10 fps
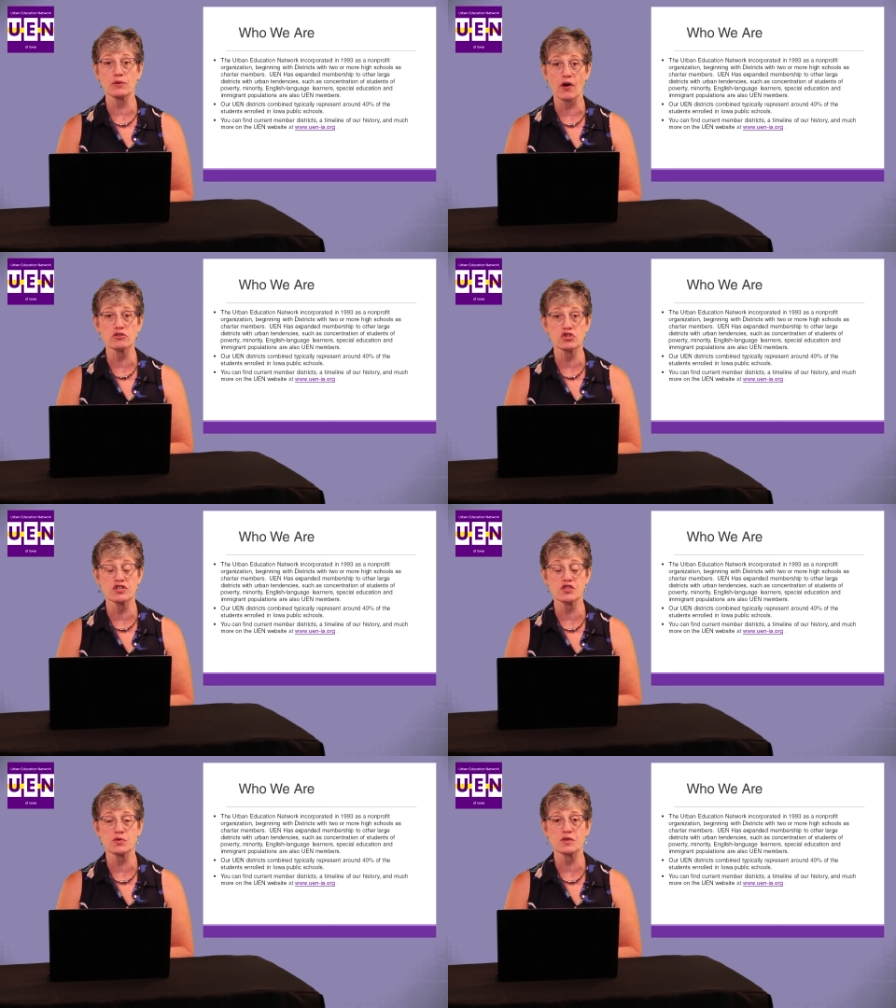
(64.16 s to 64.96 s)
large
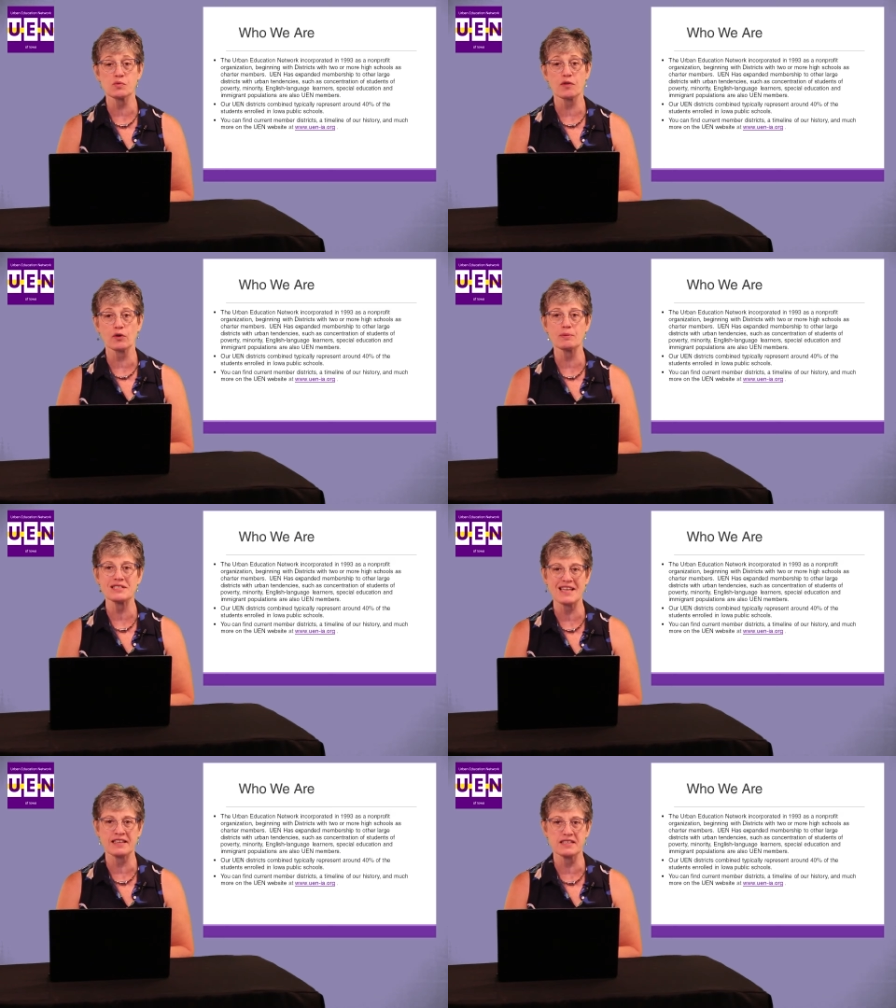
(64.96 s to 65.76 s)
districts with
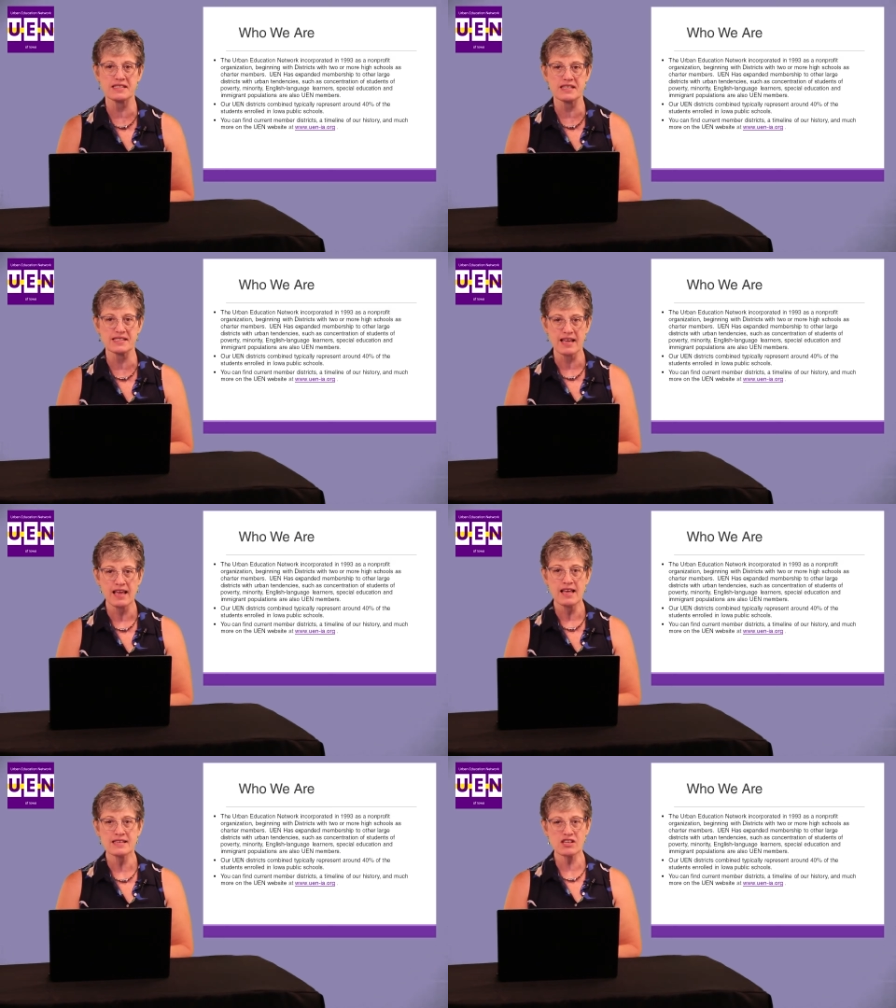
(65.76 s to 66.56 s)
urban tendencies,
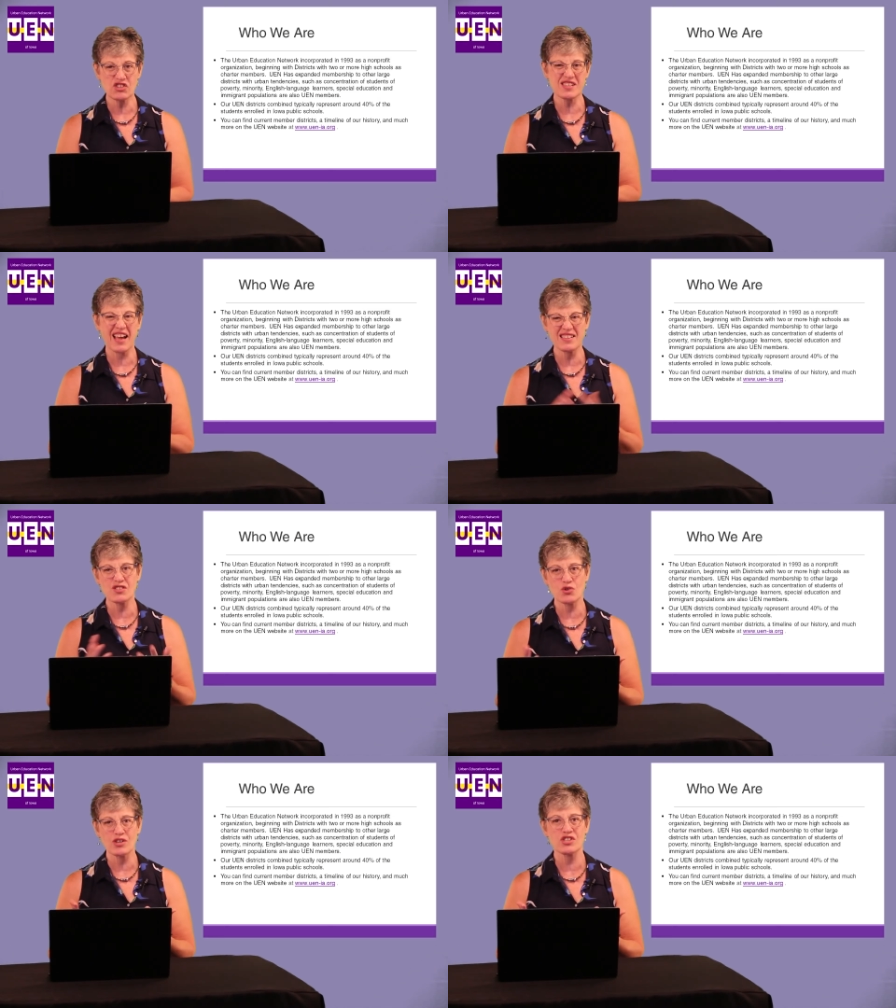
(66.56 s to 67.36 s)
such as
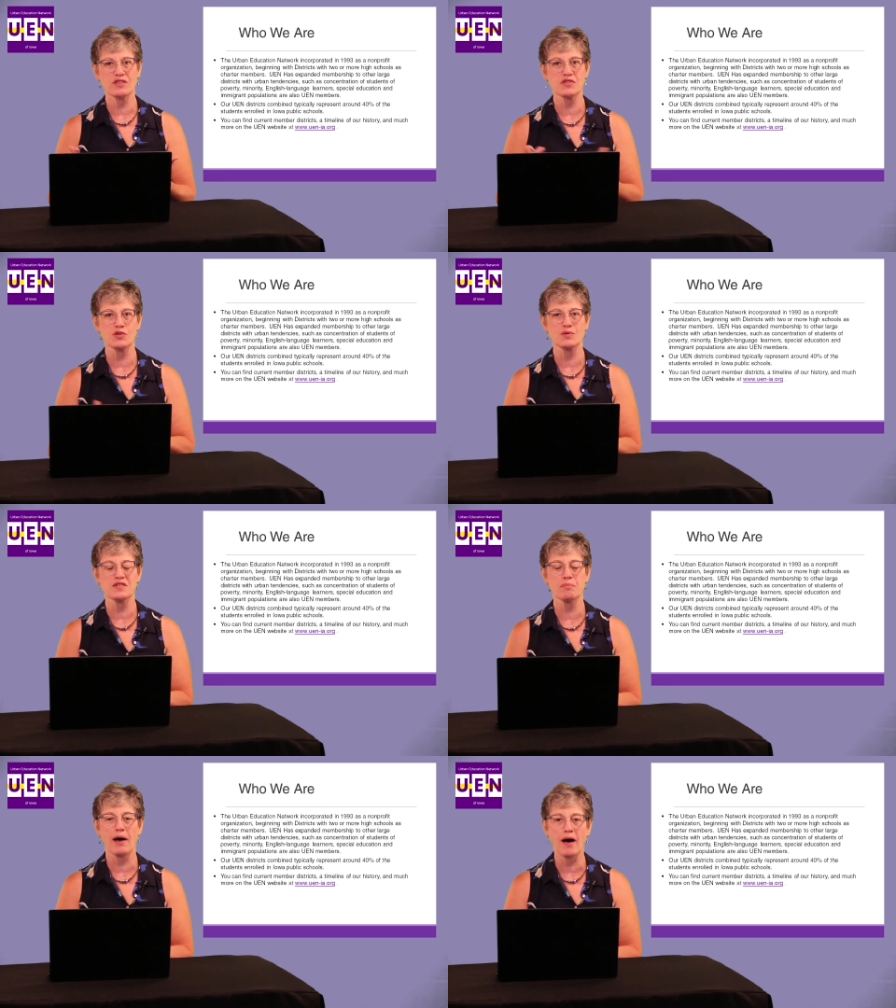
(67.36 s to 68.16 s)
concentration of students
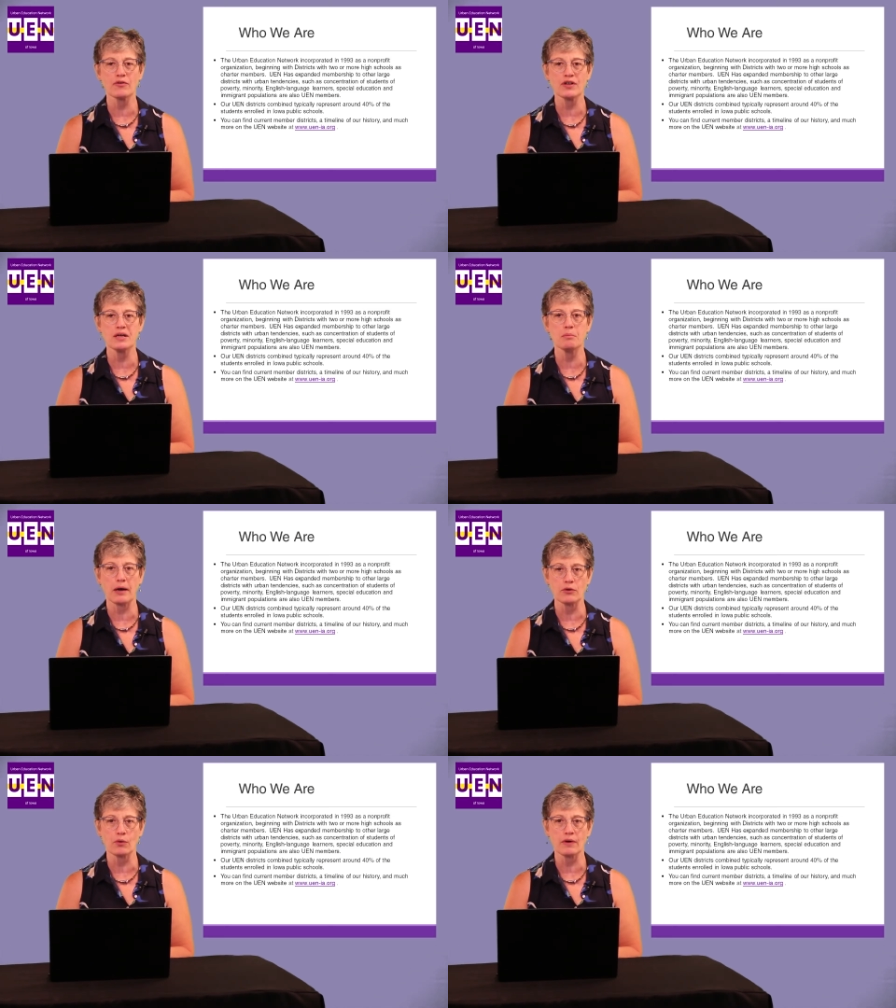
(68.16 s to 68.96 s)
of poverty,
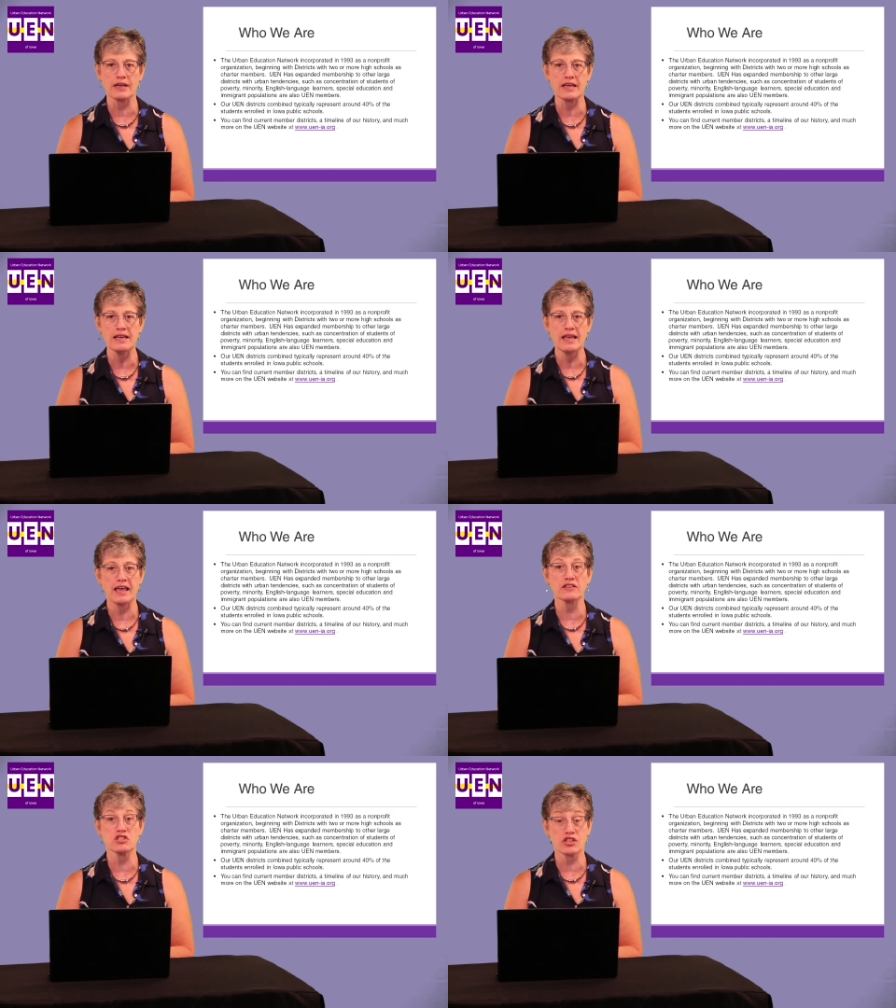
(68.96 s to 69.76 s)
minority,
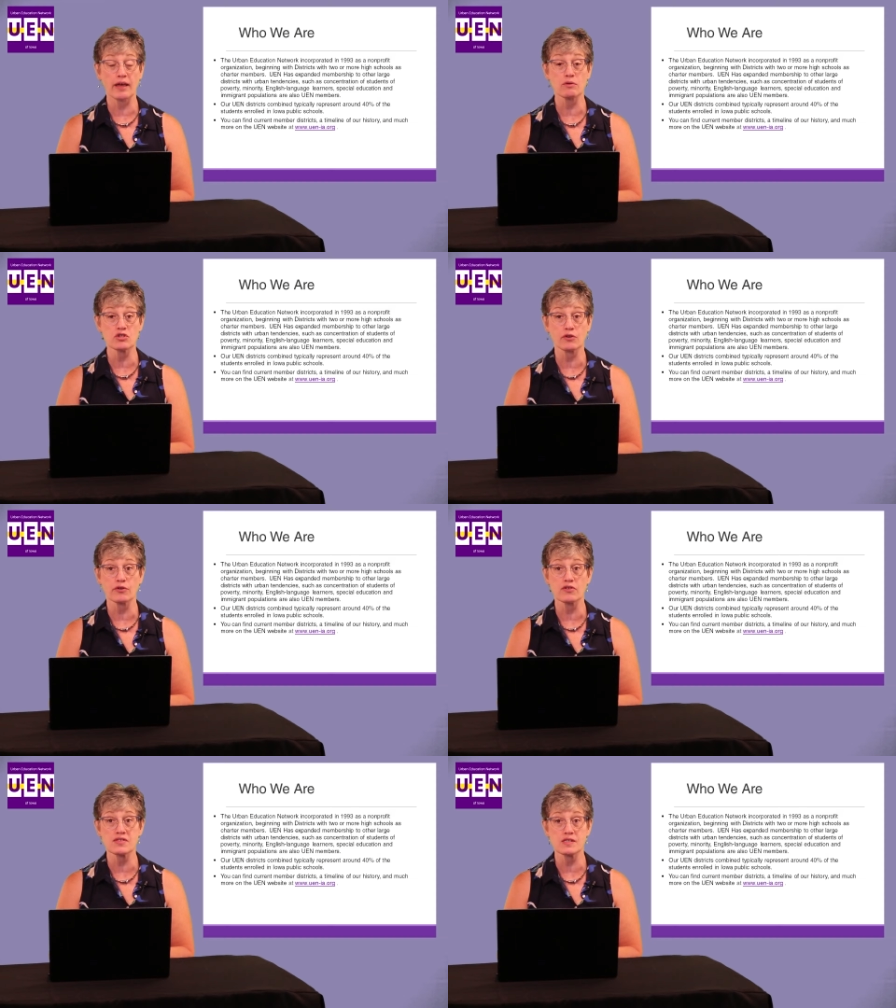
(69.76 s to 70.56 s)
English language
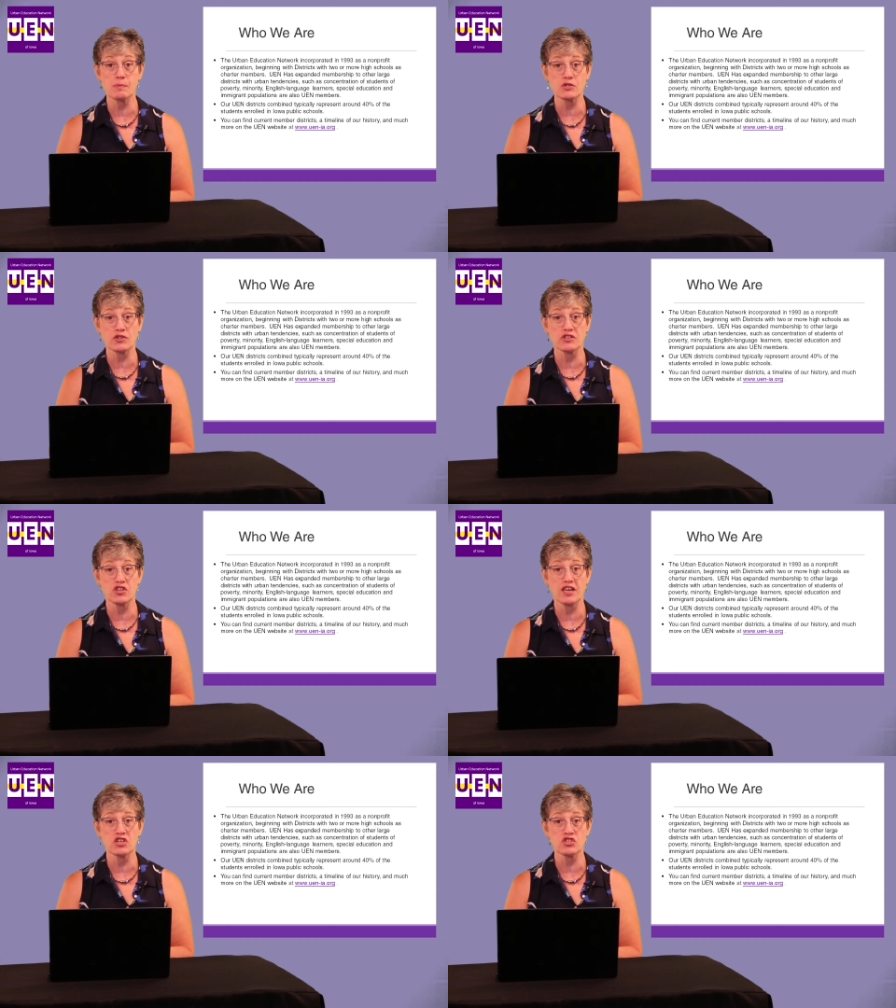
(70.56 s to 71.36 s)
learners, special
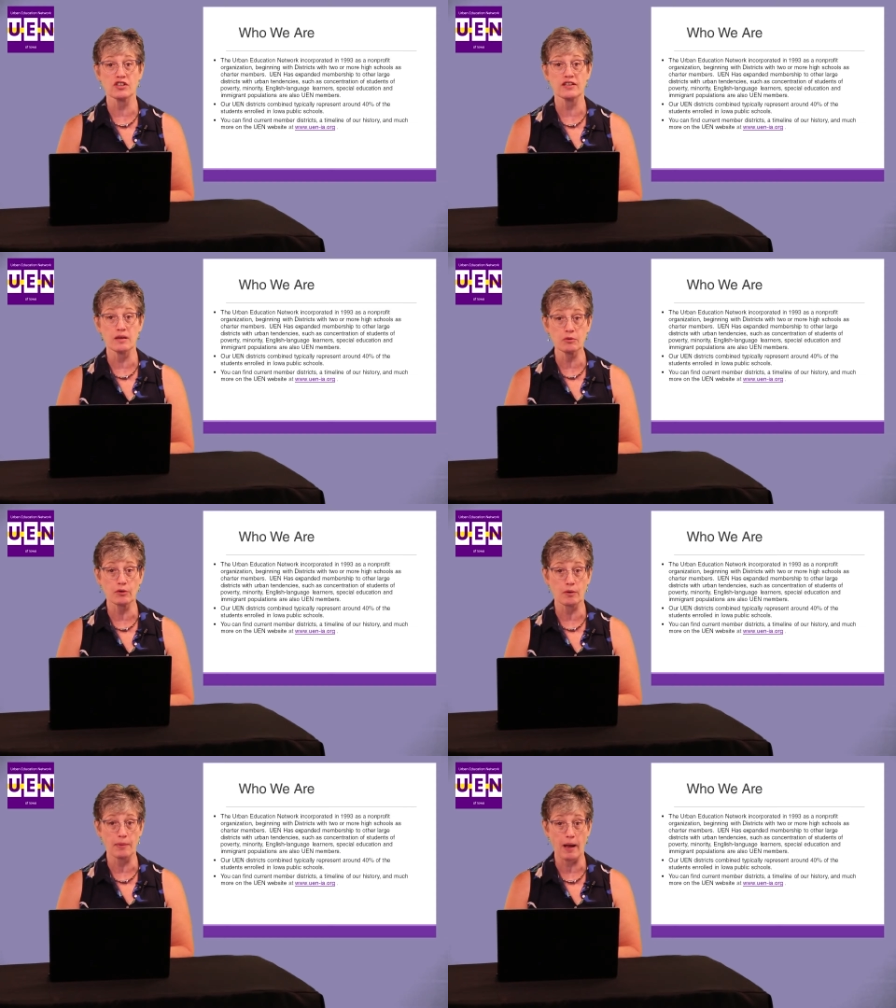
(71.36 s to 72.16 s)
education, and
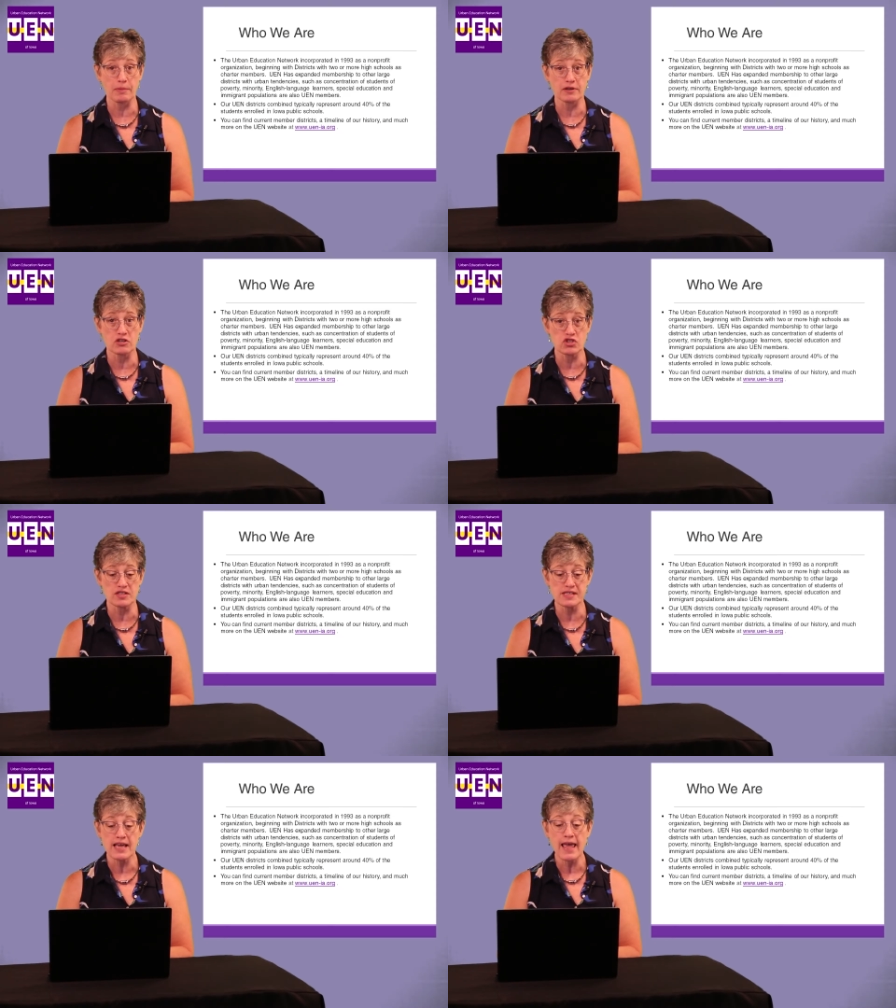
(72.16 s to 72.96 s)
immigrant
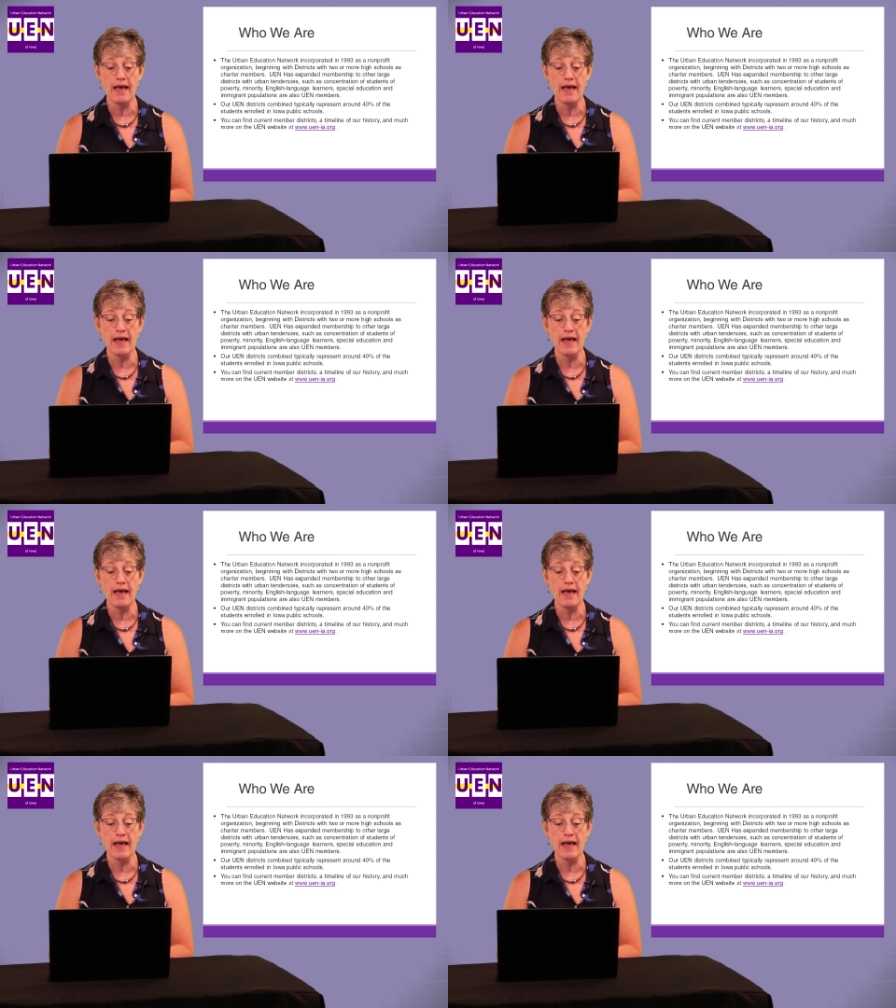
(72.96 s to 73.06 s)
populations.